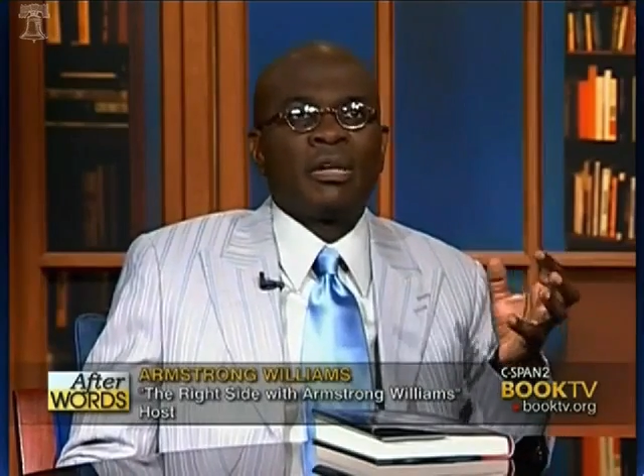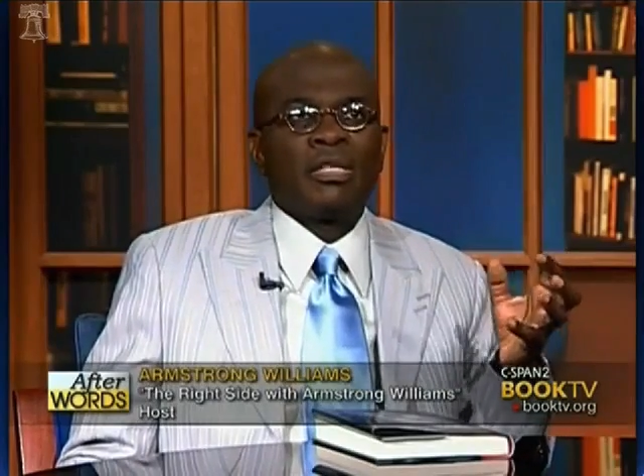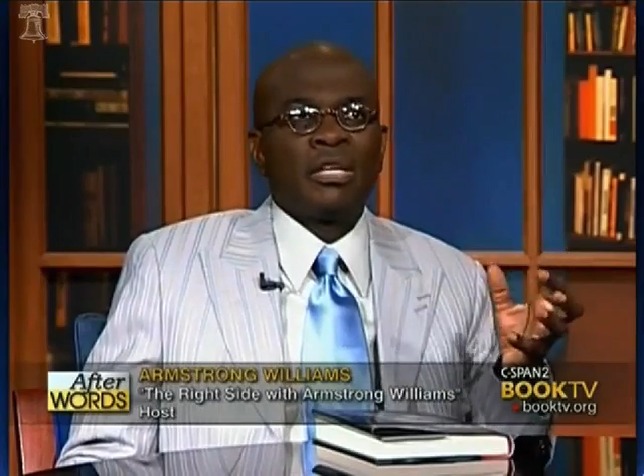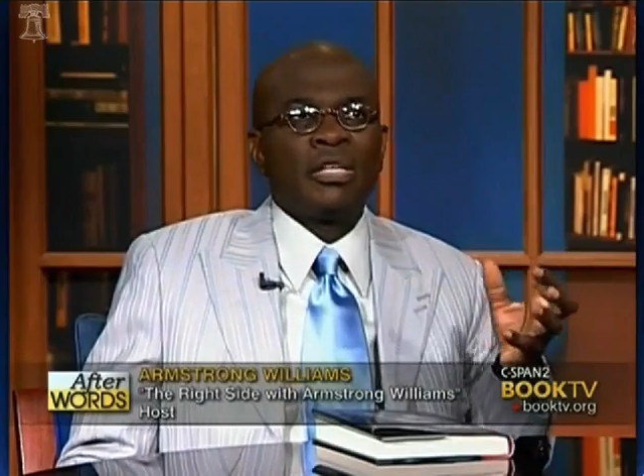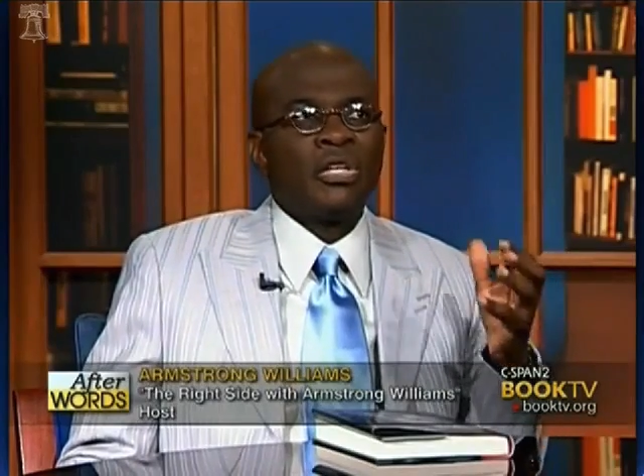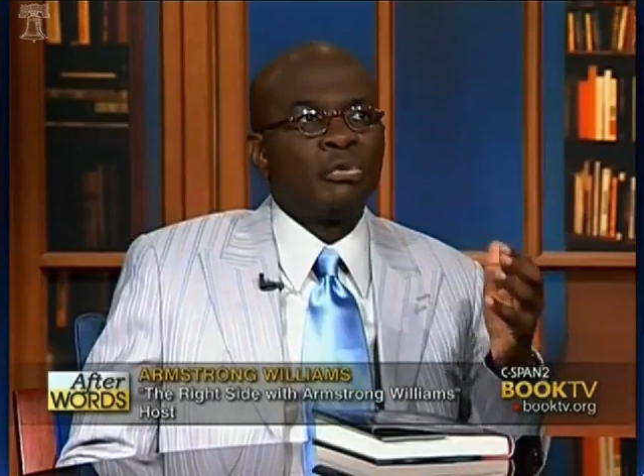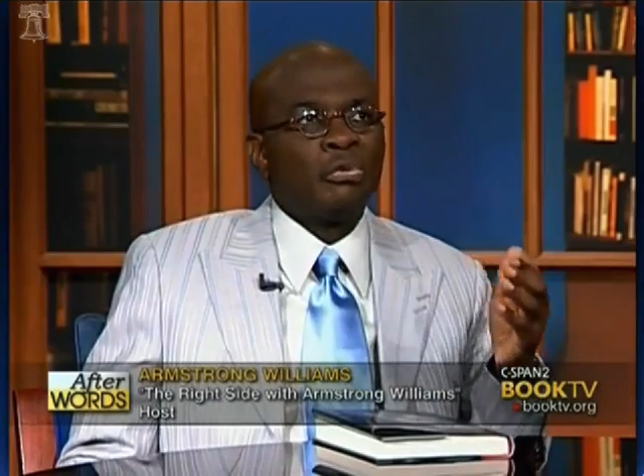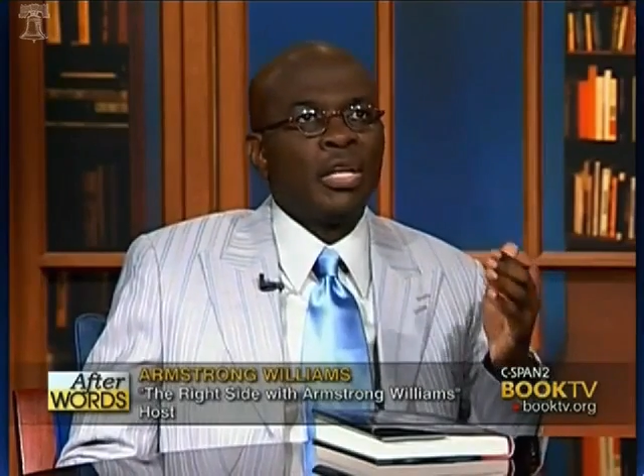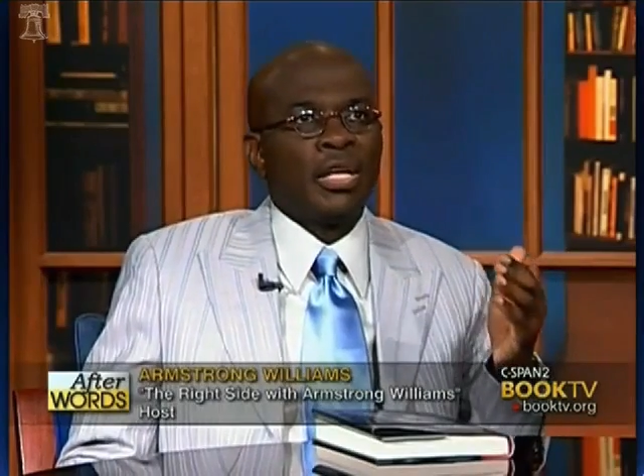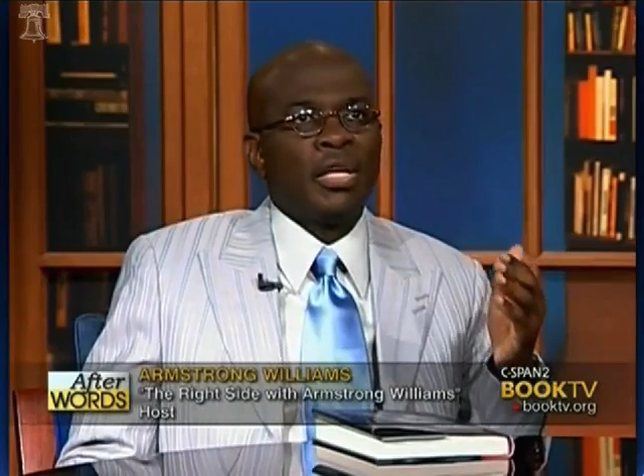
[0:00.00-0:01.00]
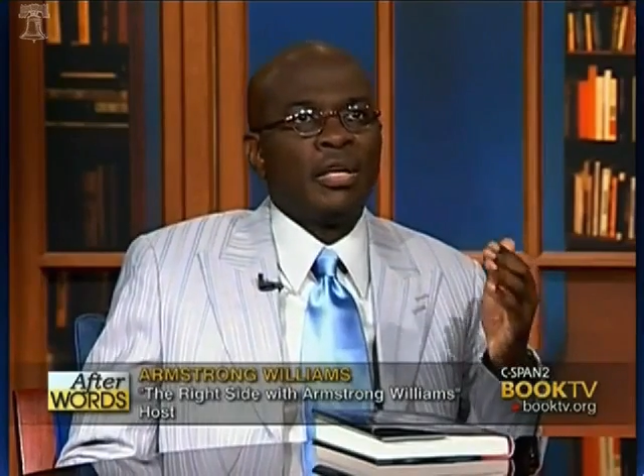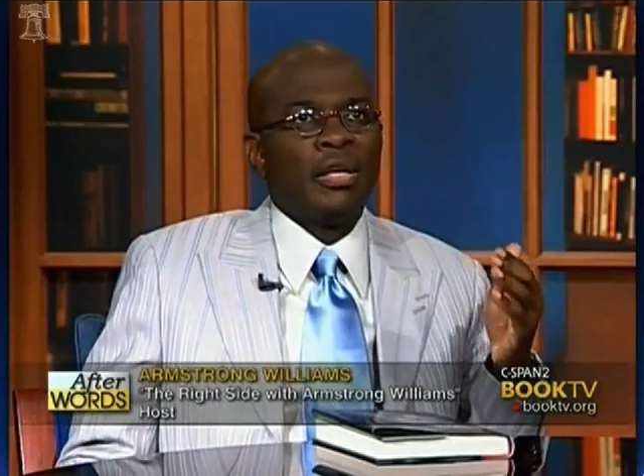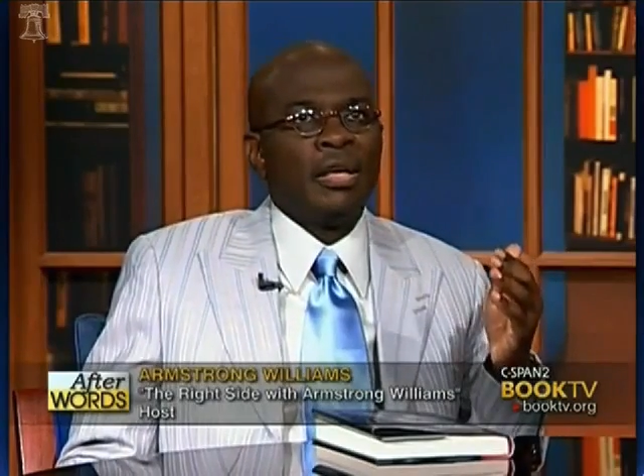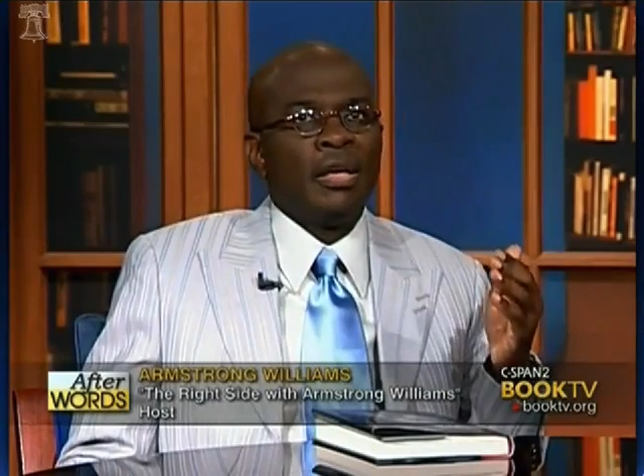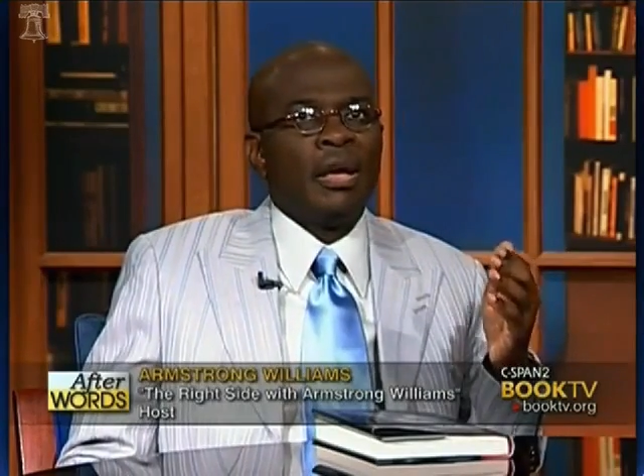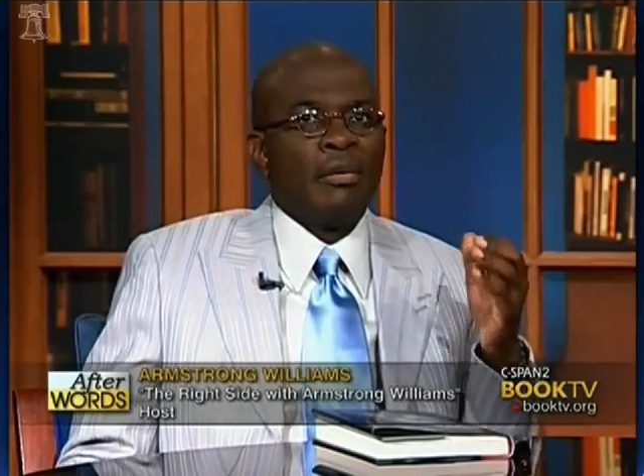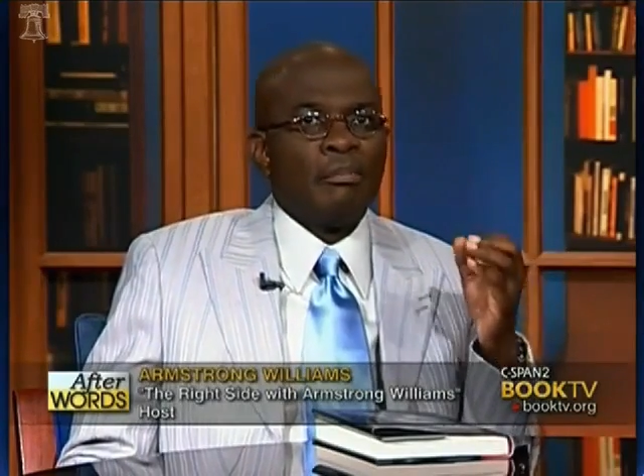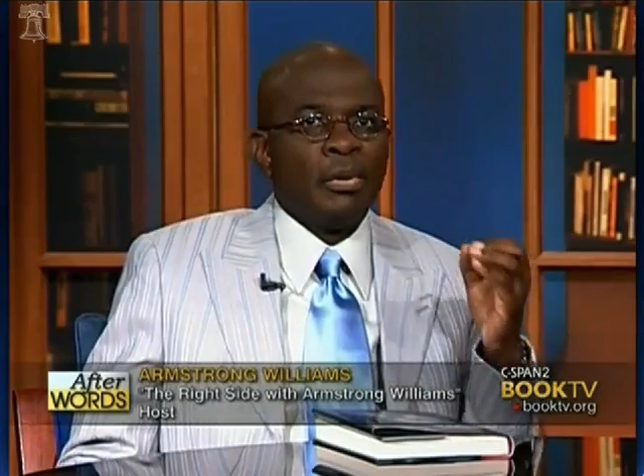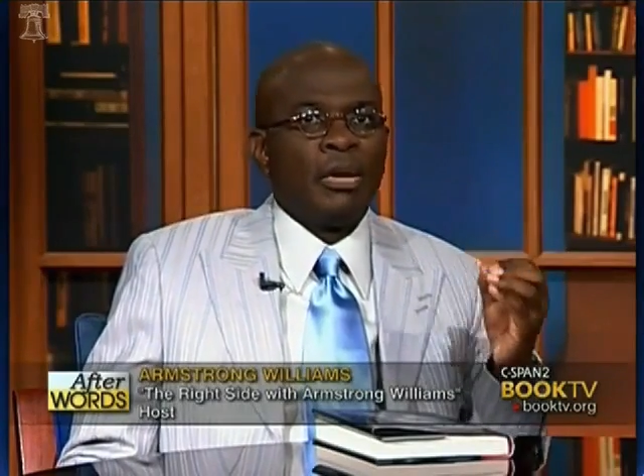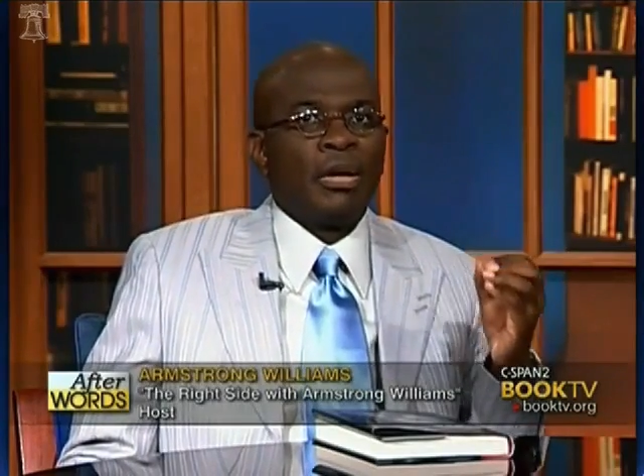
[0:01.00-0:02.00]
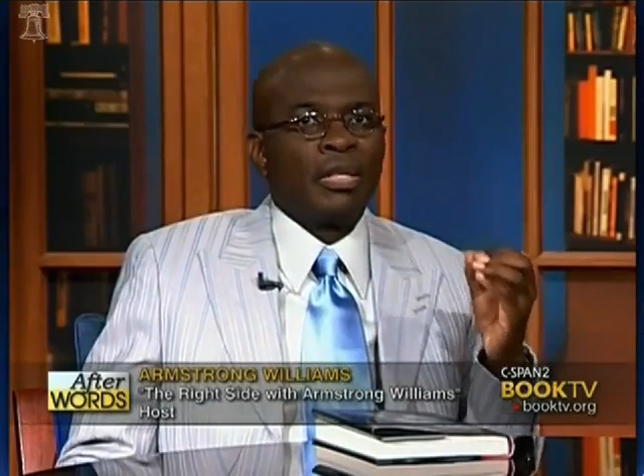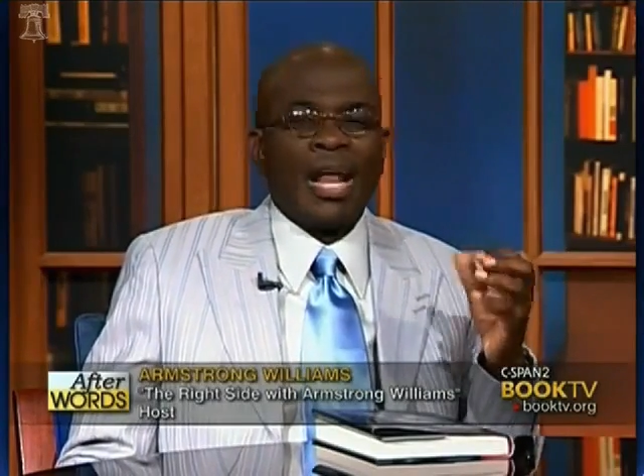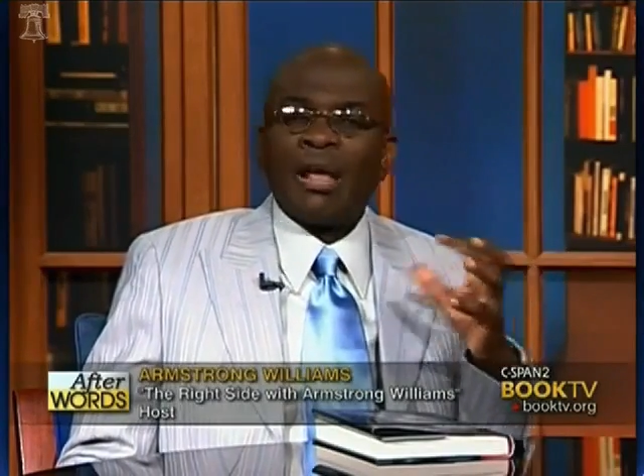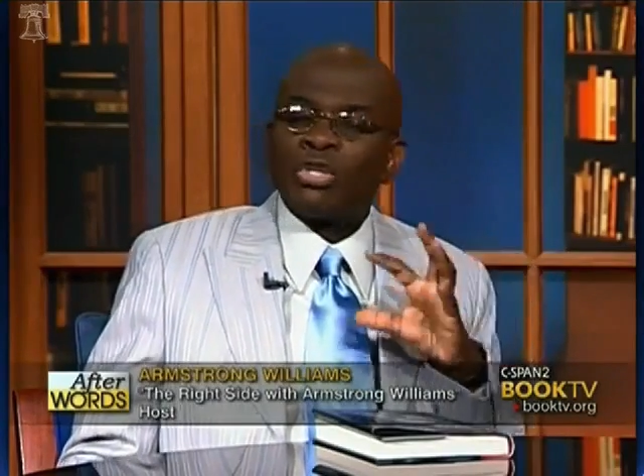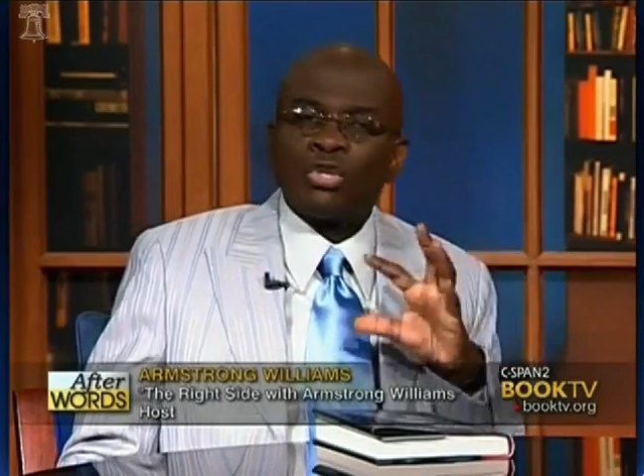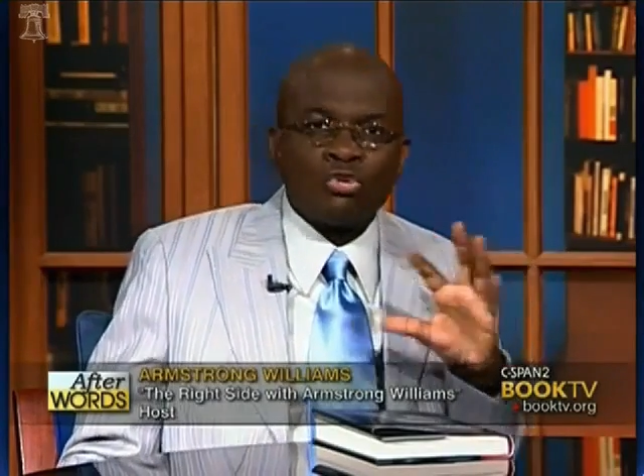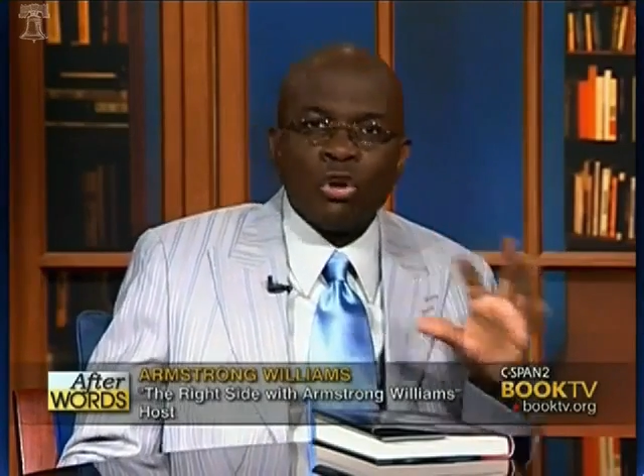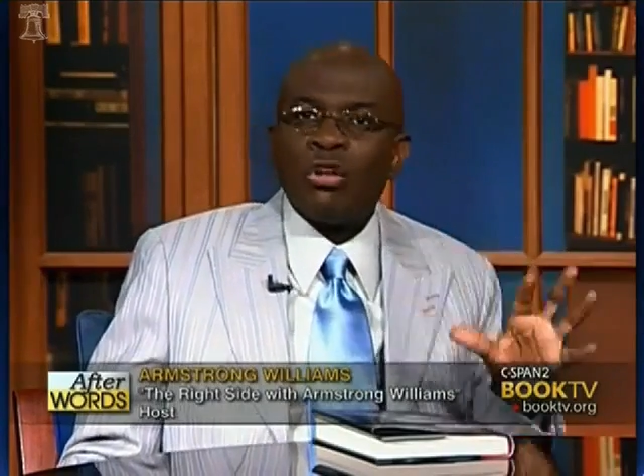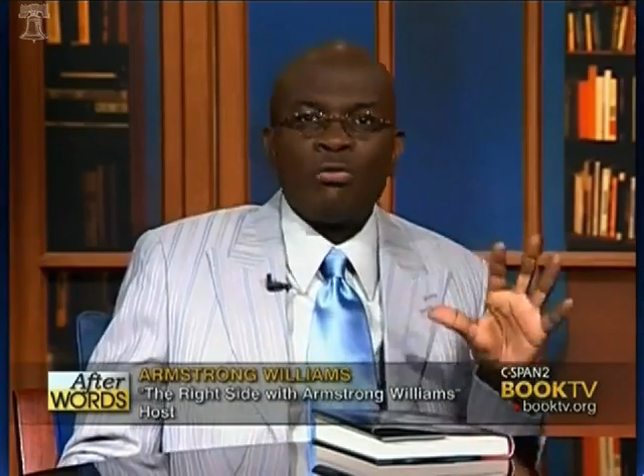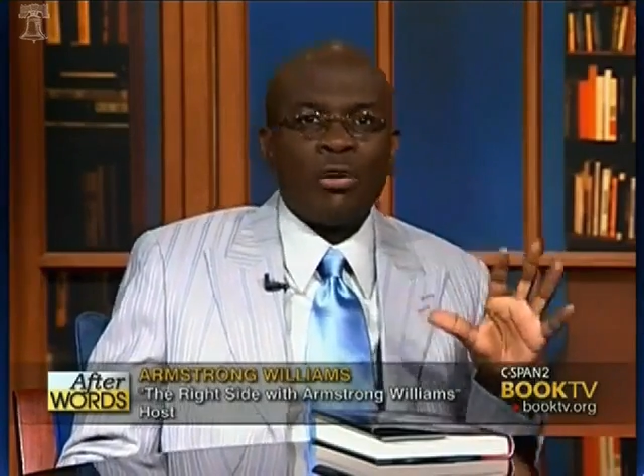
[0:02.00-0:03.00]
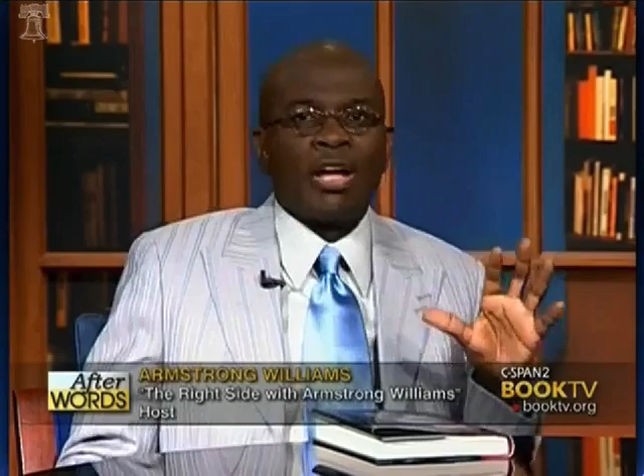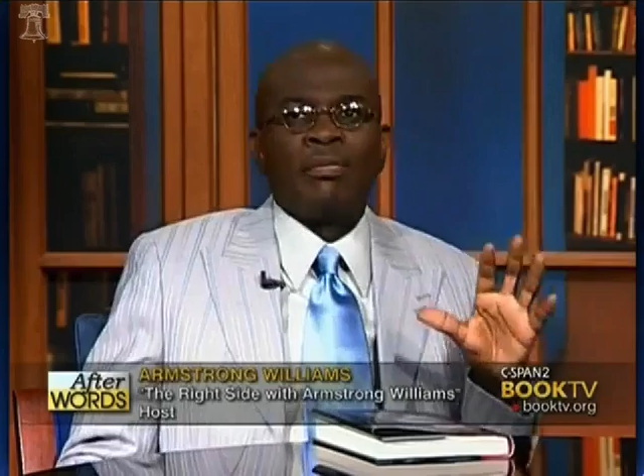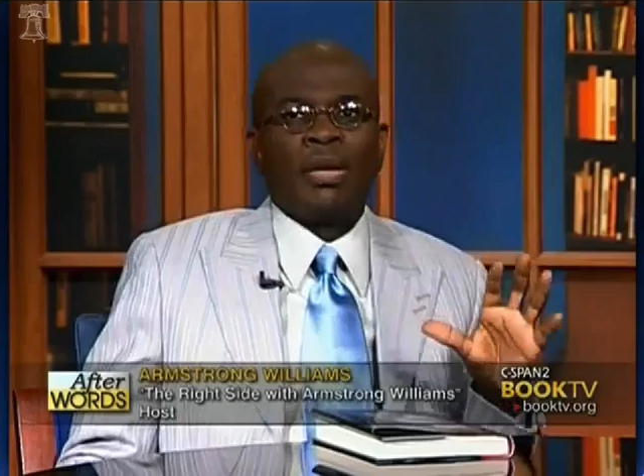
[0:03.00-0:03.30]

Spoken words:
This is really a book that I strongly recommend,